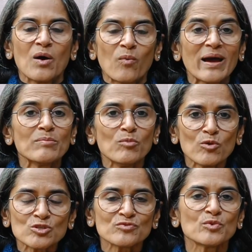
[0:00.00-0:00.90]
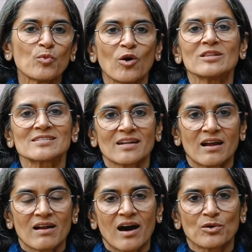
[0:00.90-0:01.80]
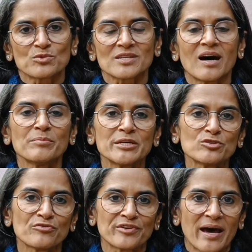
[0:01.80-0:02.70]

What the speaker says: While most of the walls in our house are made of